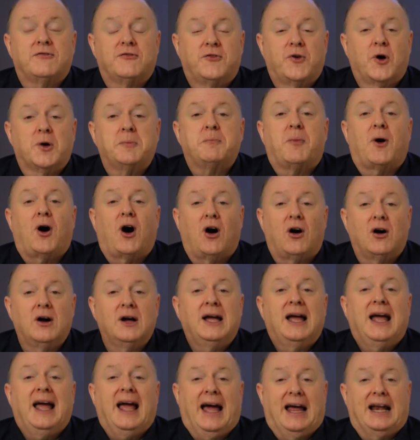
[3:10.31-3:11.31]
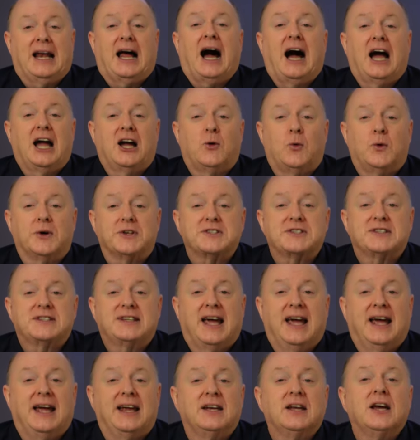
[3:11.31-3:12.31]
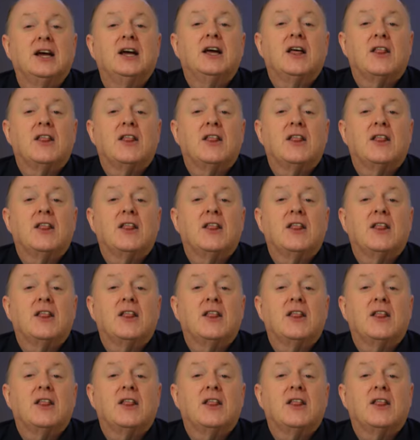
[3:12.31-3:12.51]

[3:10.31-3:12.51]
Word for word: football at Iowa State.